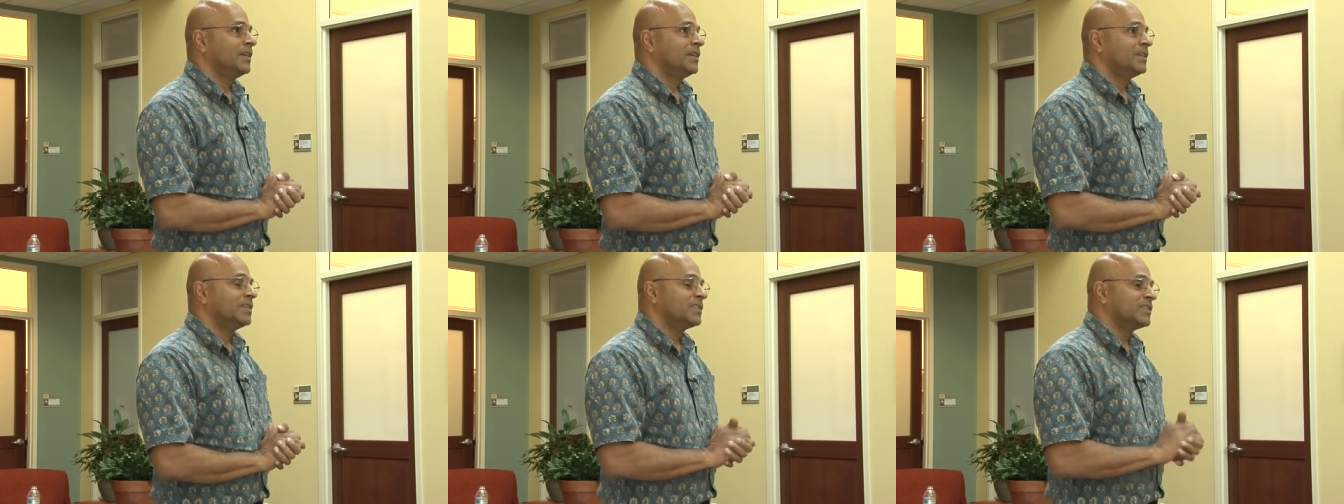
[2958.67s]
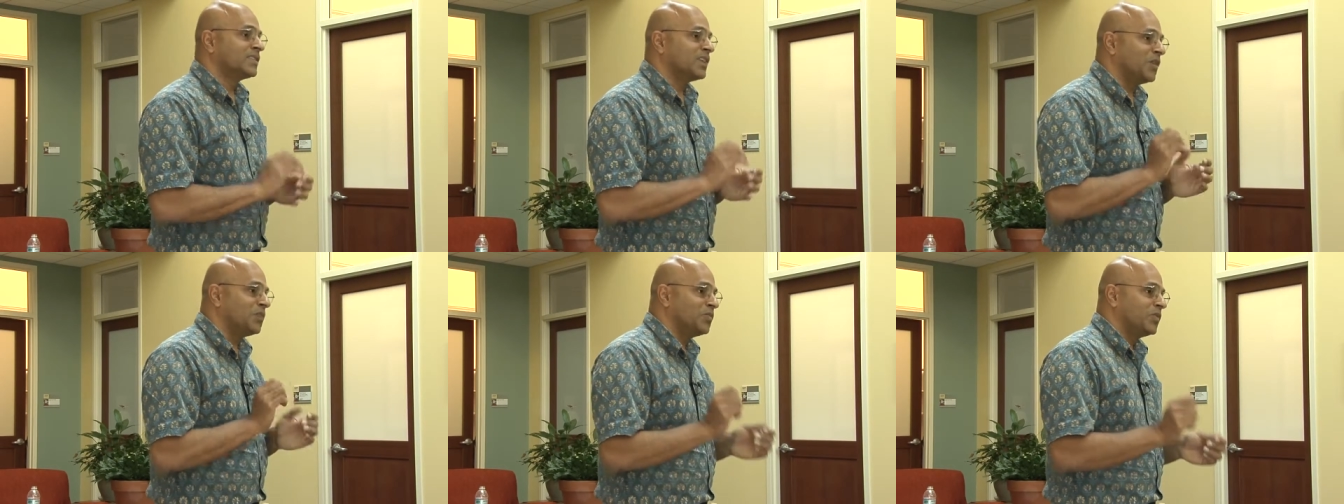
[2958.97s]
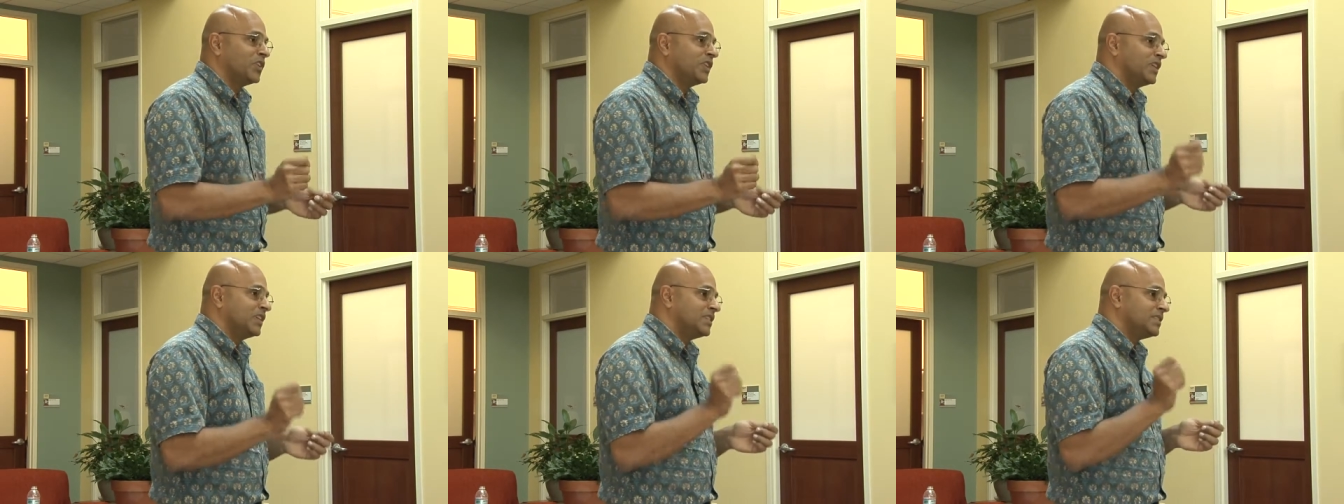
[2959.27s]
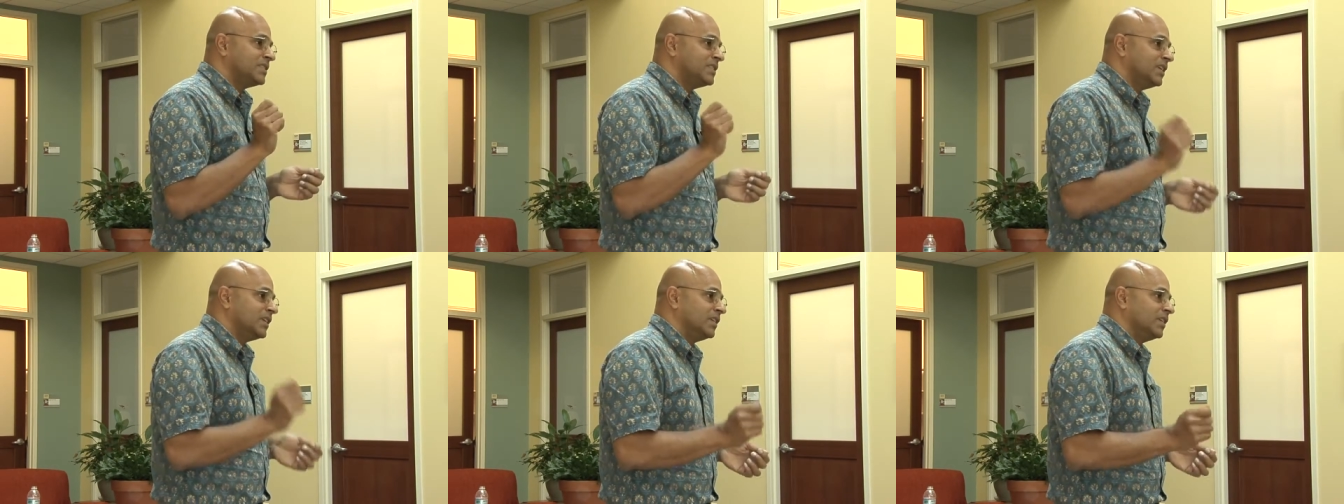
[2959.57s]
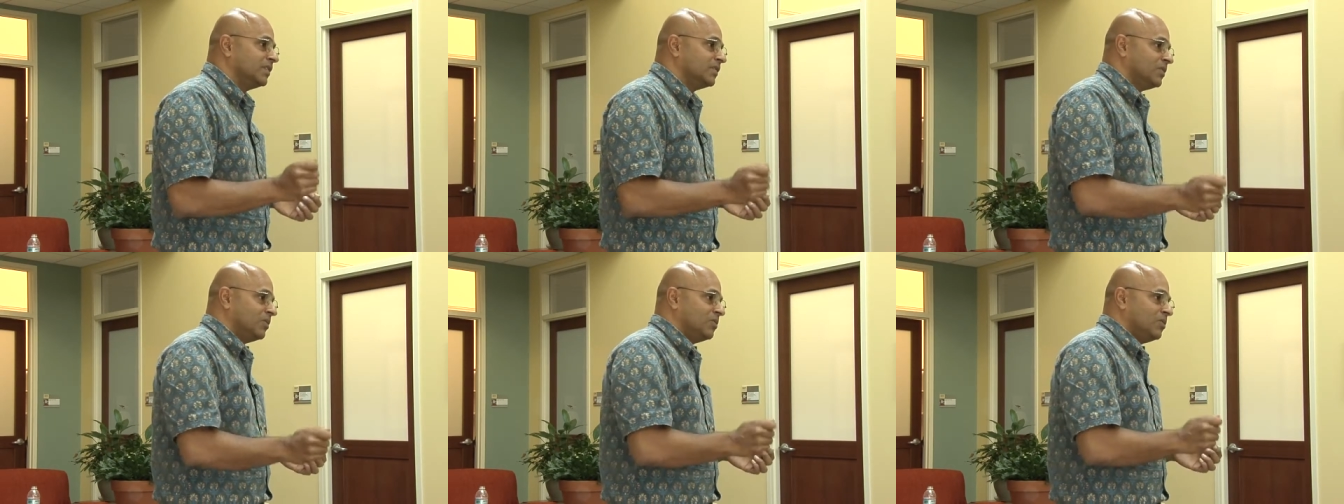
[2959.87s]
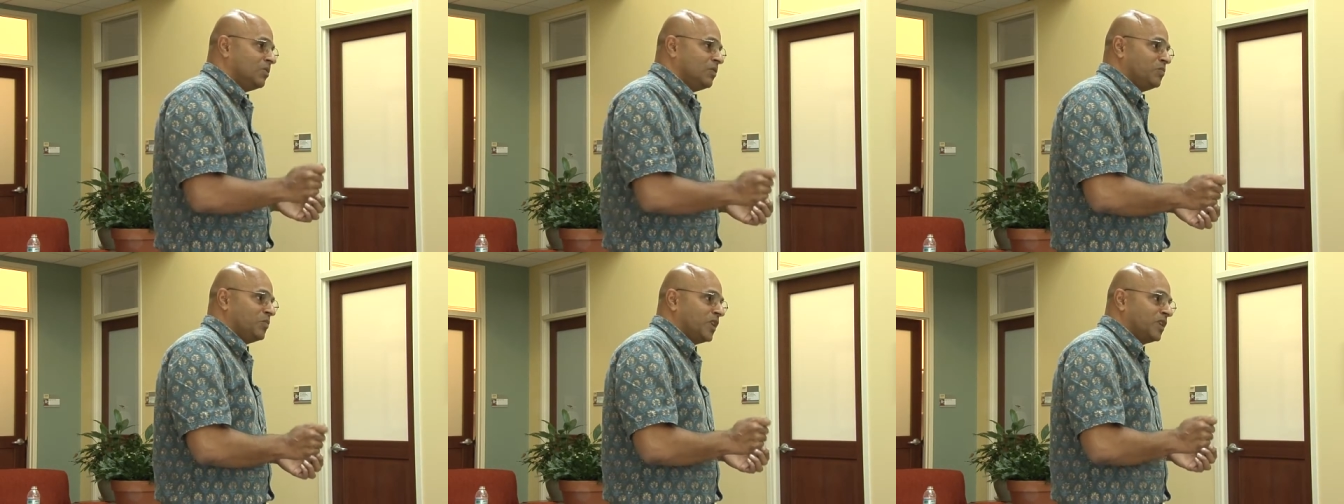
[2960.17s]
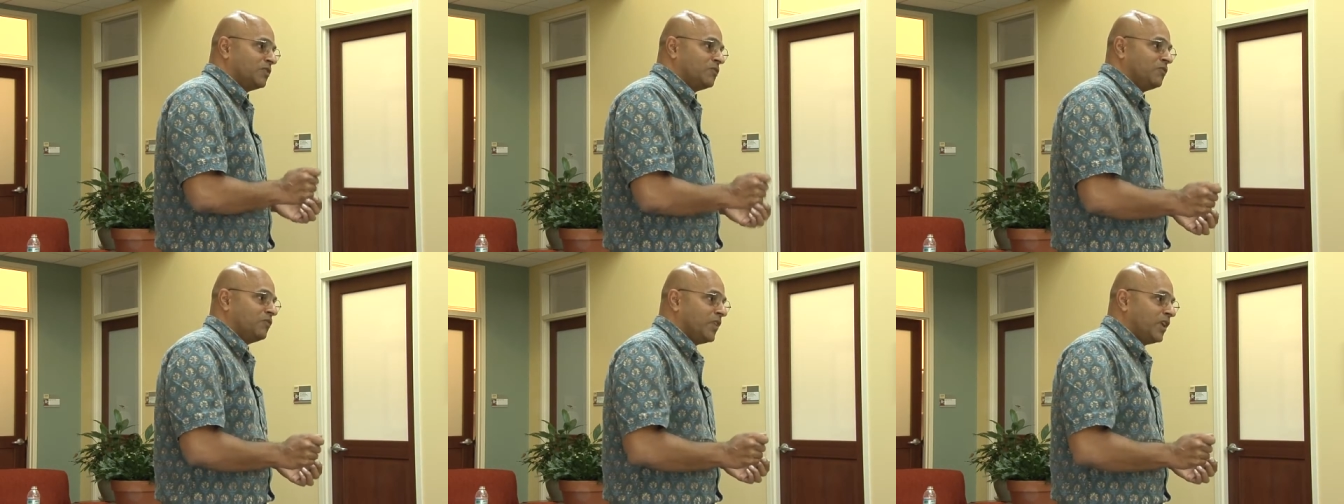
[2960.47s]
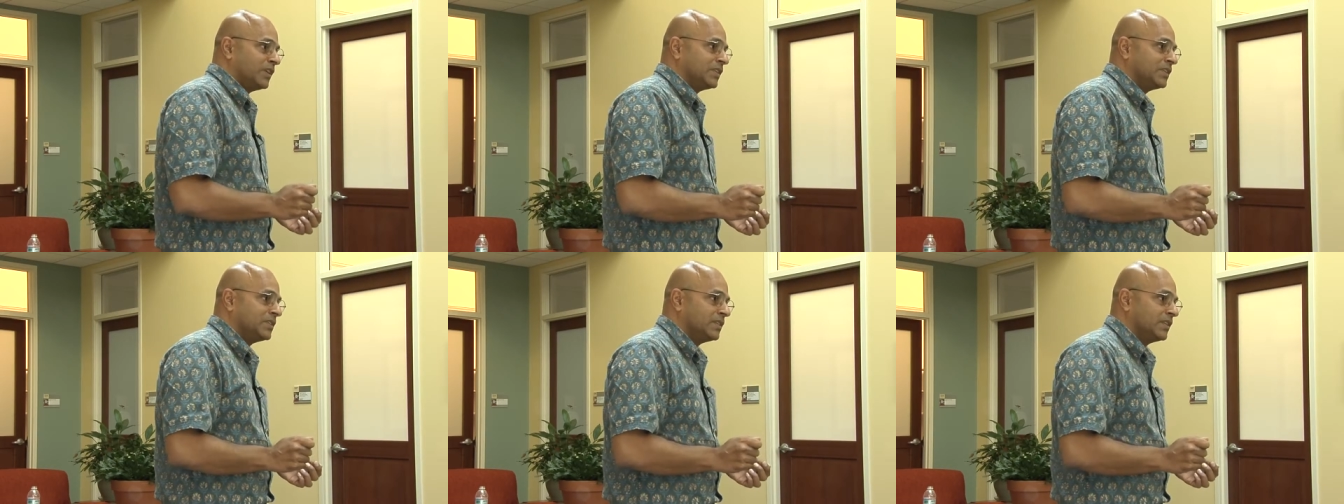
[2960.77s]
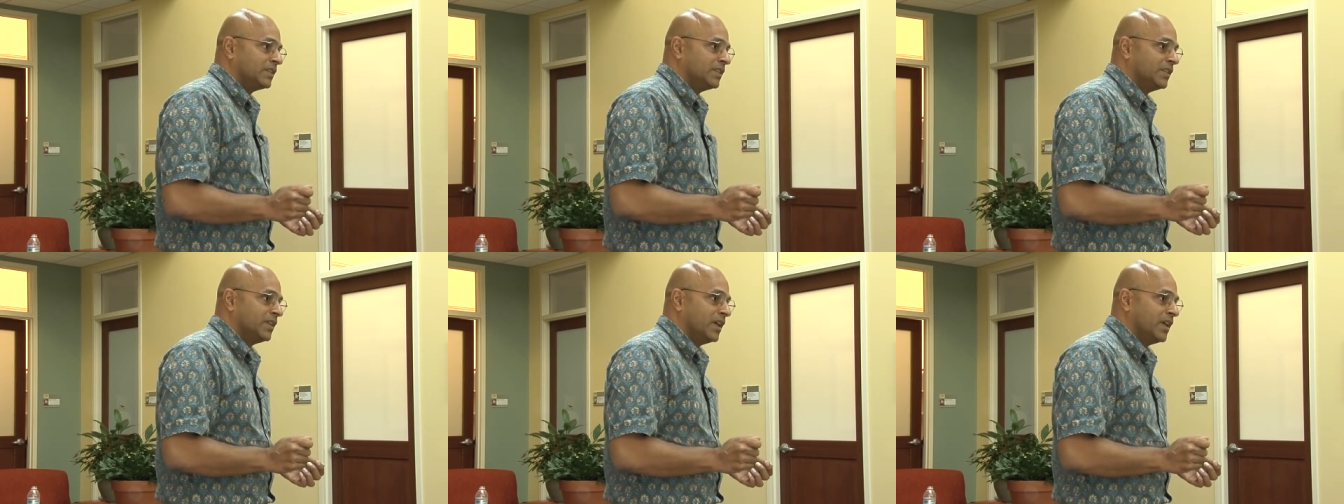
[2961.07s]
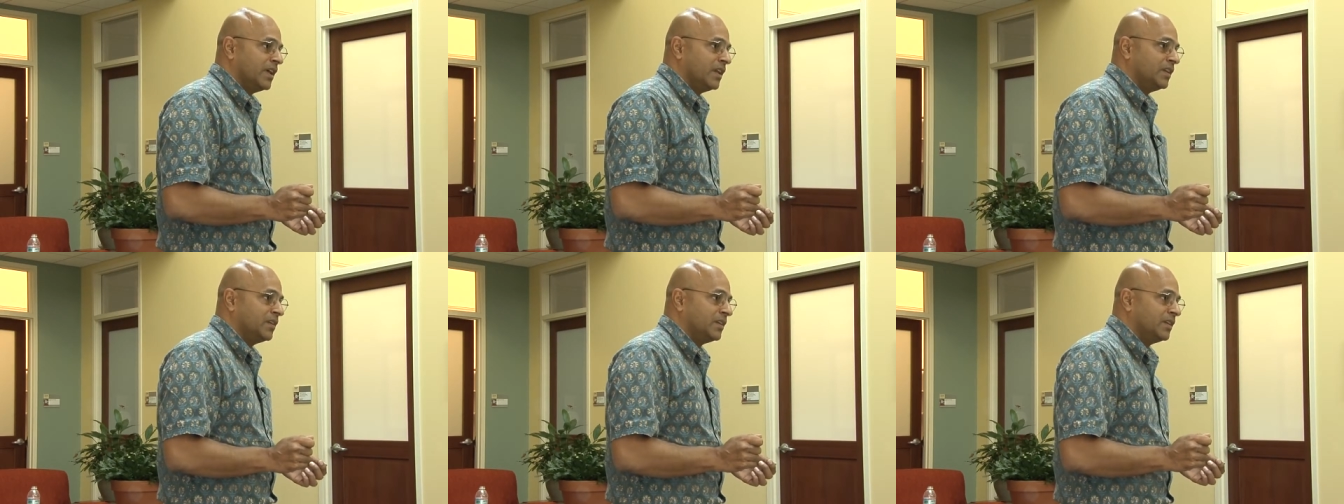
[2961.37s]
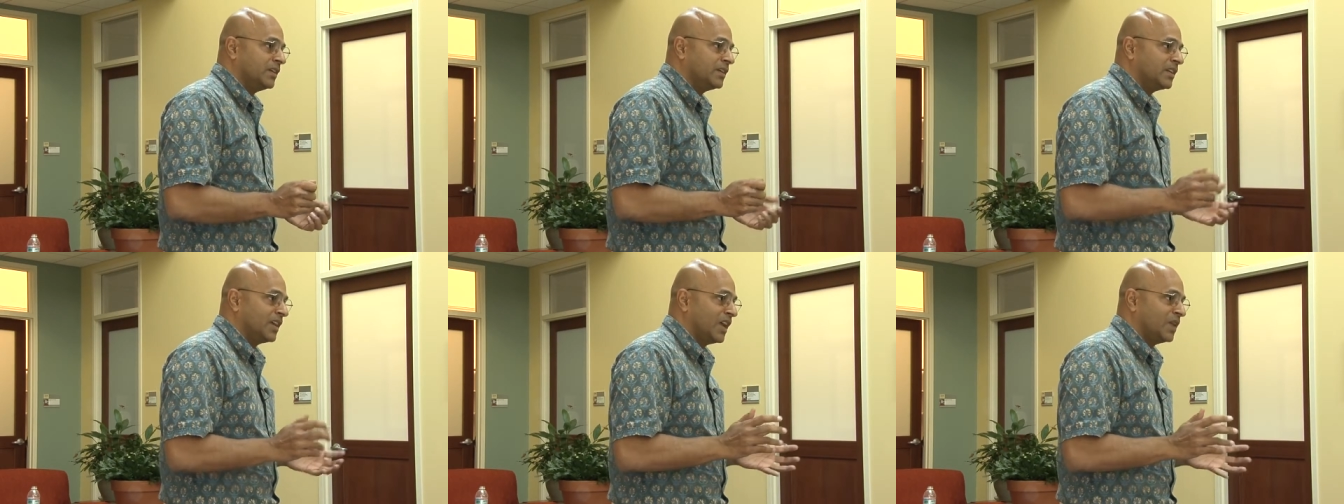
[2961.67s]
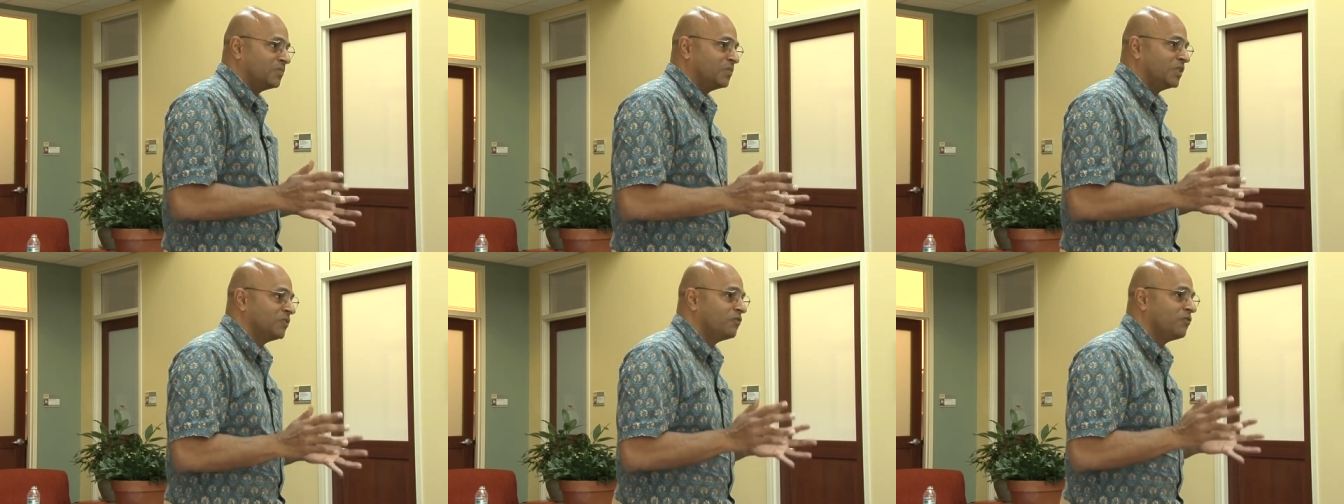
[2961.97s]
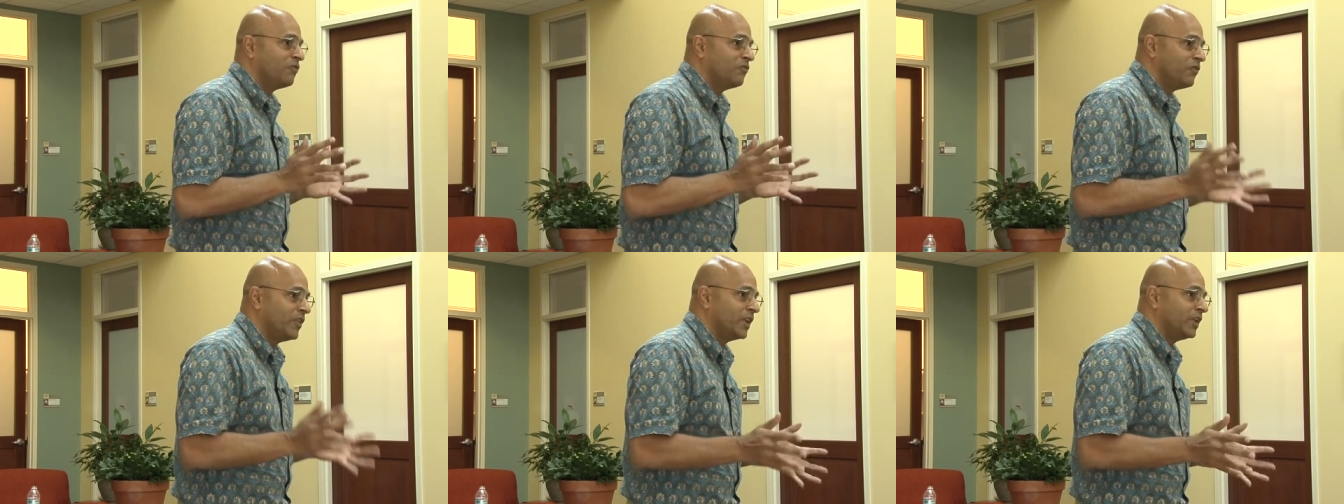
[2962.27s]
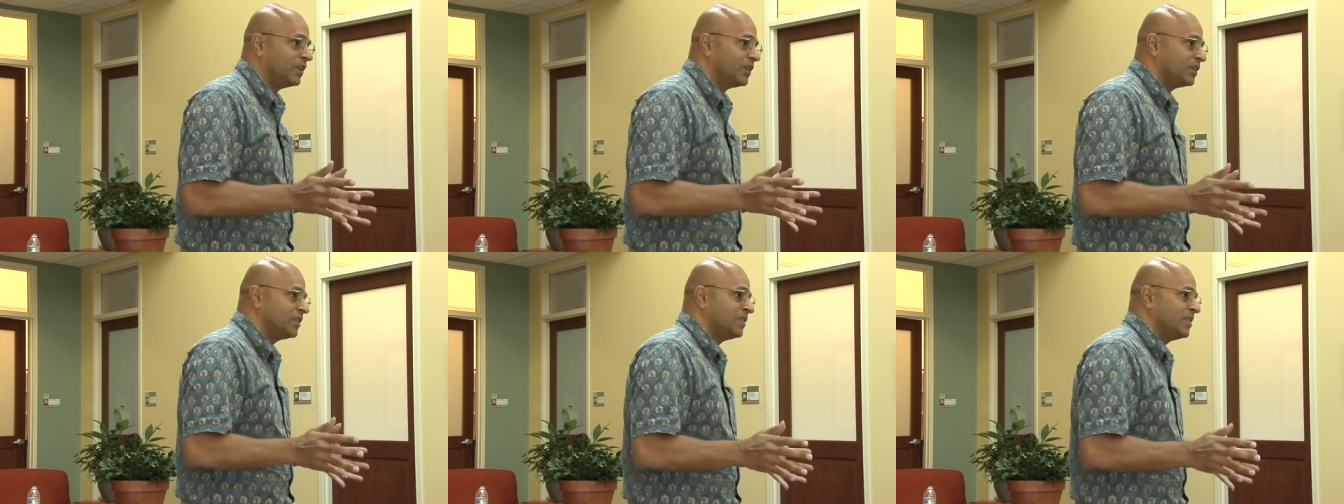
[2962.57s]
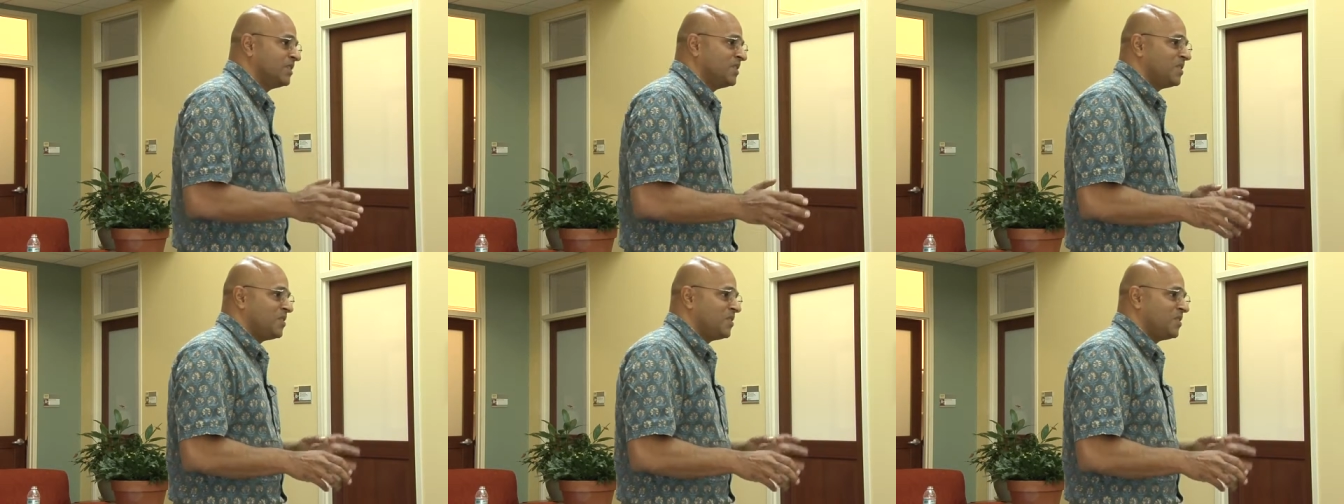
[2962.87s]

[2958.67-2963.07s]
somebody is digging the hole much faster than it can be filled